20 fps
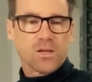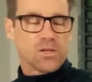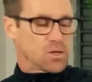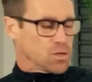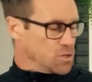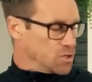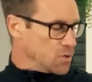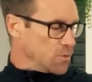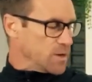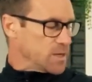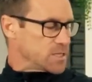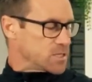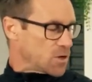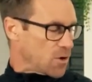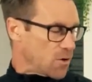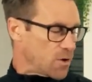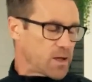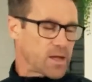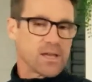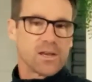you're doing
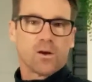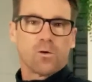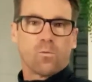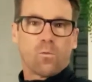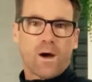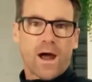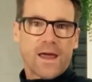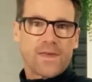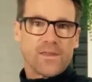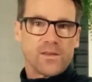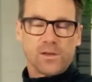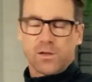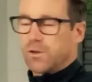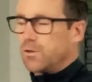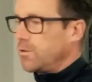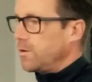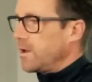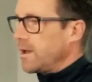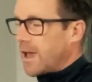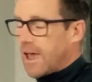so in a way that
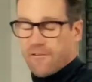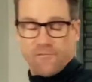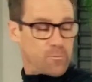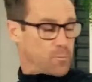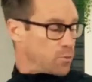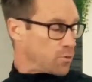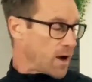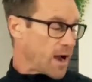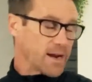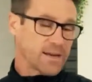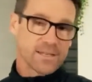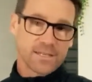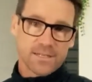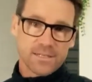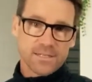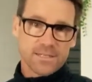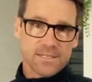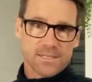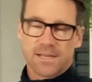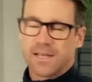you have
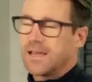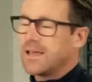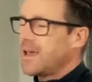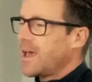practiced,